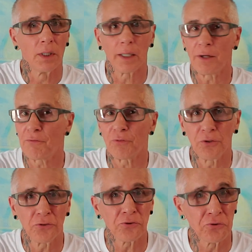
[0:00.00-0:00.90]
I have
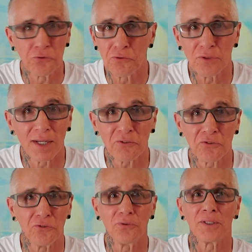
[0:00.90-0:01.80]
friends that do that
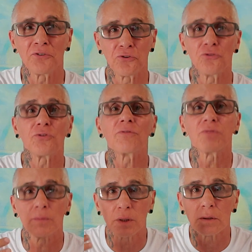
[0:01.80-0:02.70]
too, and it's usually
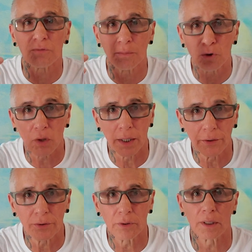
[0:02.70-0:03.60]
from
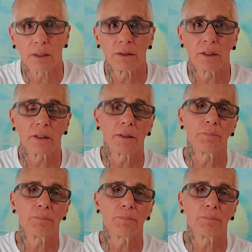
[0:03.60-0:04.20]
Grindr, that kind of thing.